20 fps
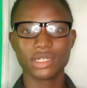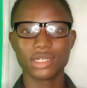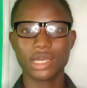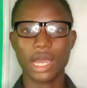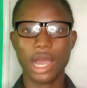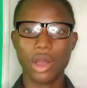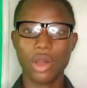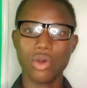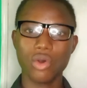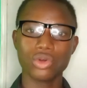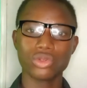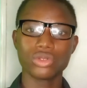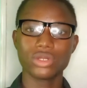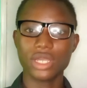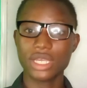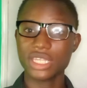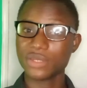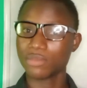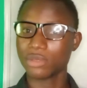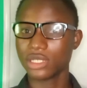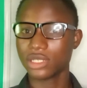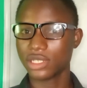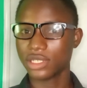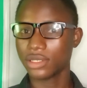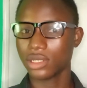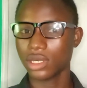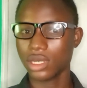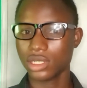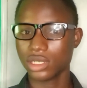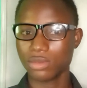are all
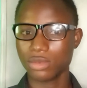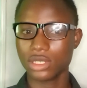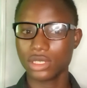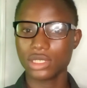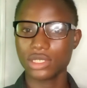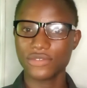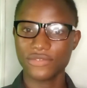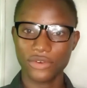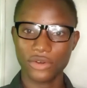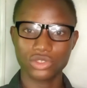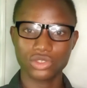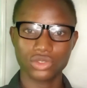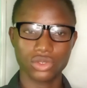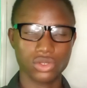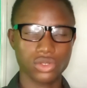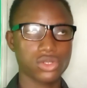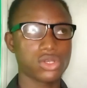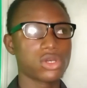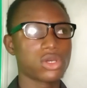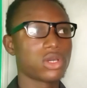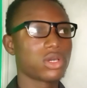explicit functions,